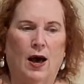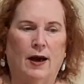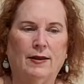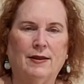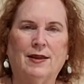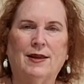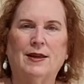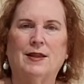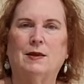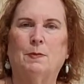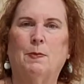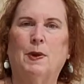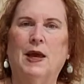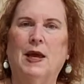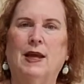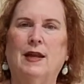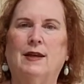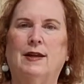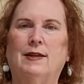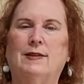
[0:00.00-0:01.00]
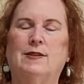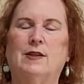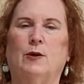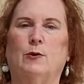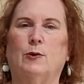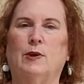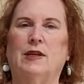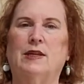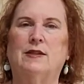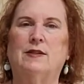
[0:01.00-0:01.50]
I think the painting's
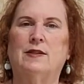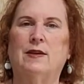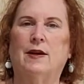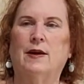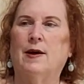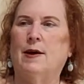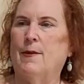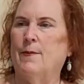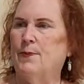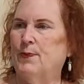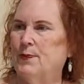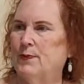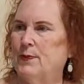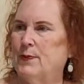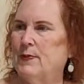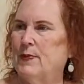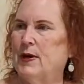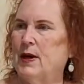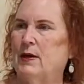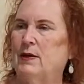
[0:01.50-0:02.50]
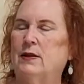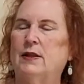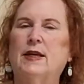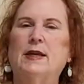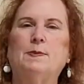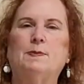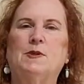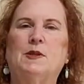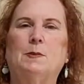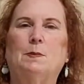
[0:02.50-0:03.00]
always
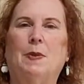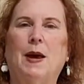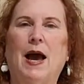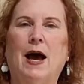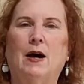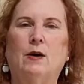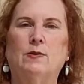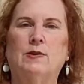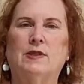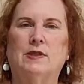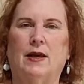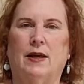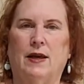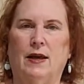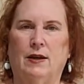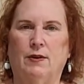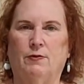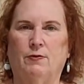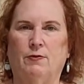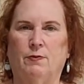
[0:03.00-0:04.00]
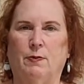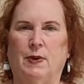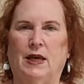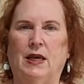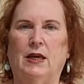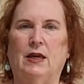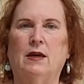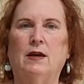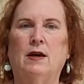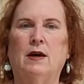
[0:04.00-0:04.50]
leaps and bounds ahead of
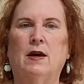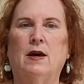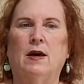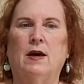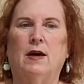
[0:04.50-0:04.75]
me